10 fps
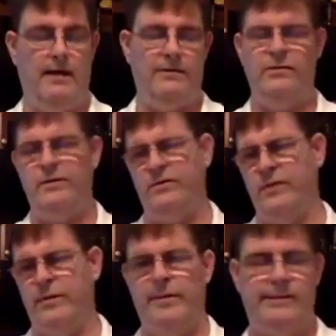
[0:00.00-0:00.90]
2 or
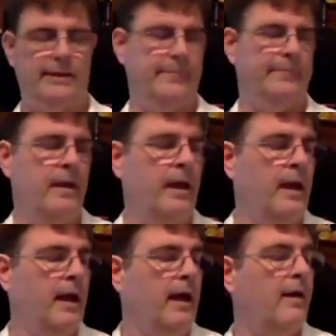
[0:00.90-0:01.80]
3 people deep.
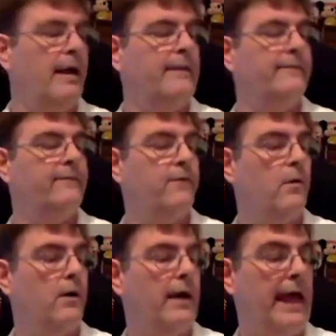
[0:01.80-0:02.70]
All right,
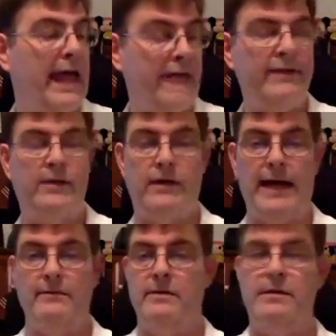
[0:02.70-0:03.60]
for heavy
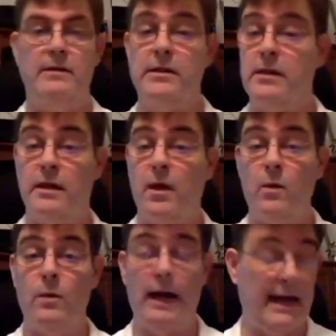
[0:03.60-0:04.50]
crowds,
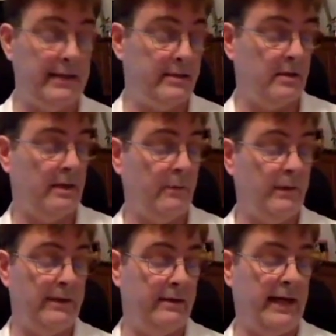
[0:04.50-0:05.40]
slow rides,
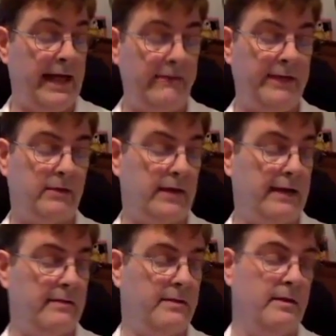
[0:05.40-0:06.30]
when they're heavy
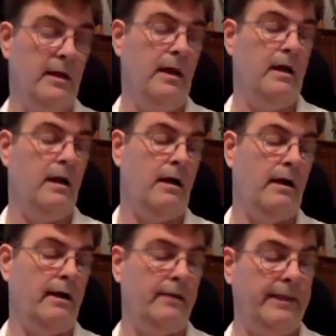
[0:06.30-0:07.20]
crowds,
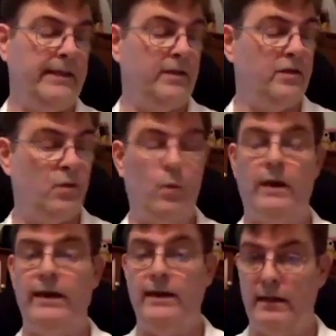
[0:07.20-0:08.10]
are going to be
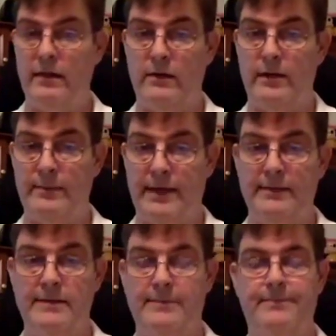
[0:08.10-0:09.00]
20 to 30
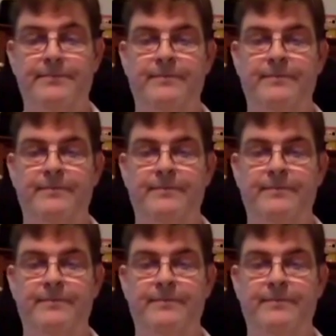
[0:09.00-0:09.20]
minutes.